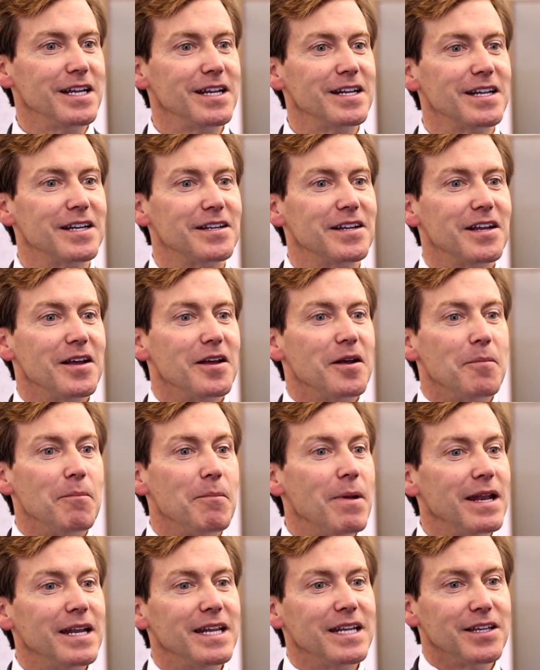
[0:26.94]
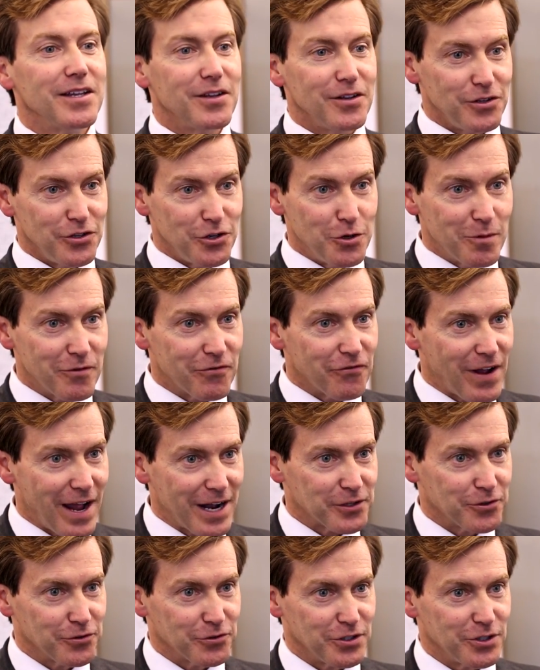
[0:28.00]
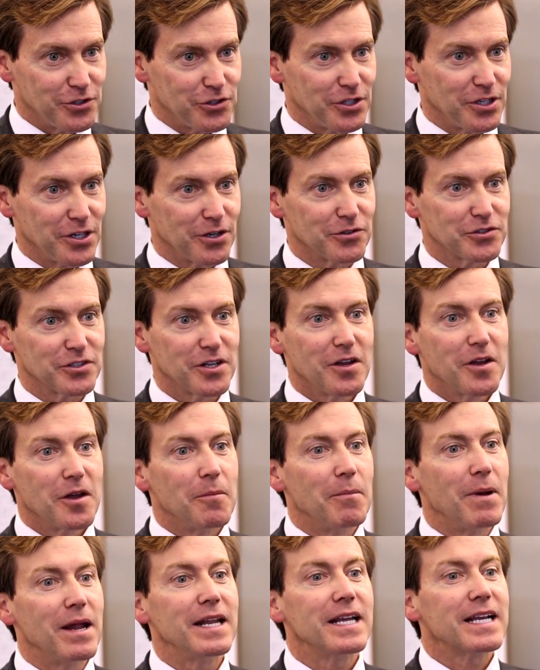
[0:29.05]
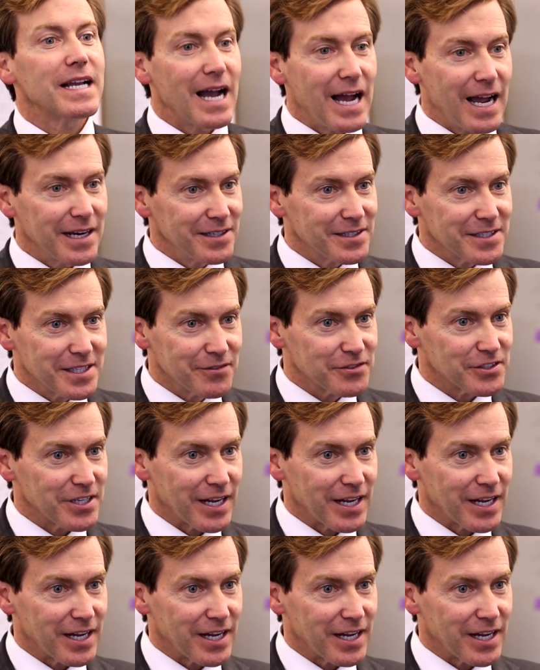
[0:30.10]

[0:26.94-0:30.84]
needed many human factors engineers many cognitive